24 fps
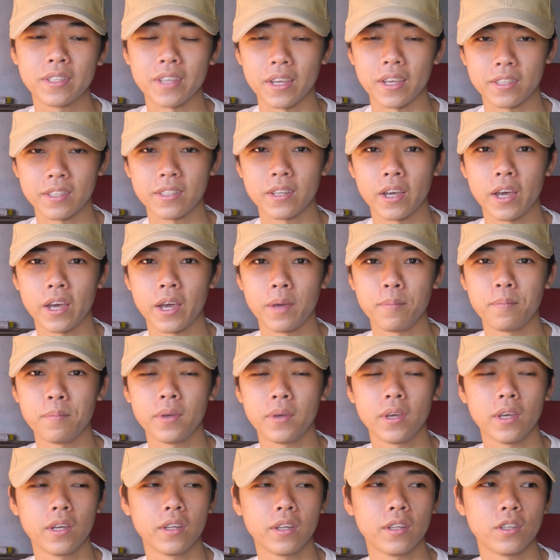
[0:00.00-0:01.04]
takes time.
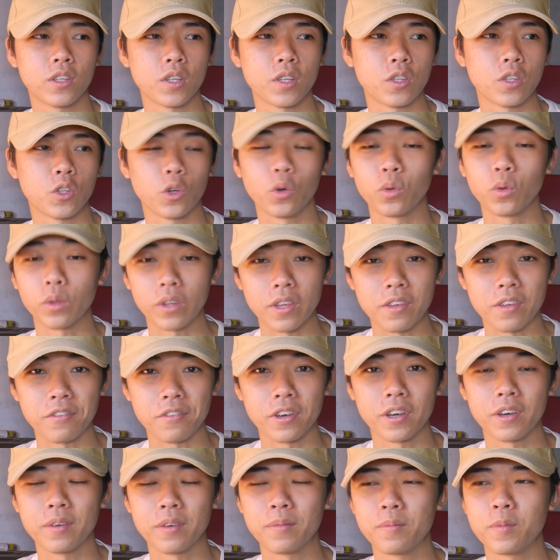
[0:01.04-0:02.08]
Just don't give
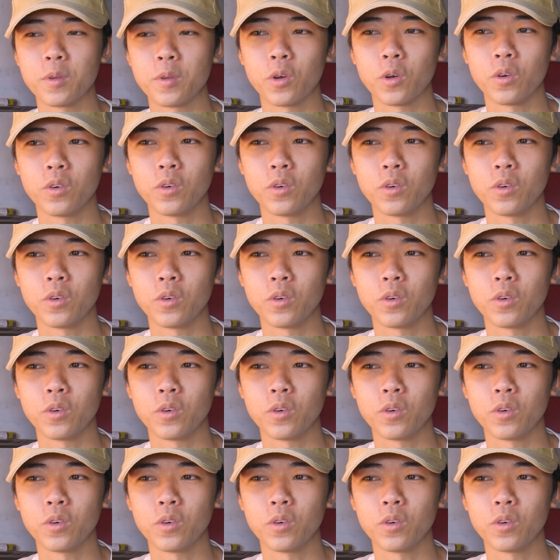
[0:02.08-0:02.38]
up.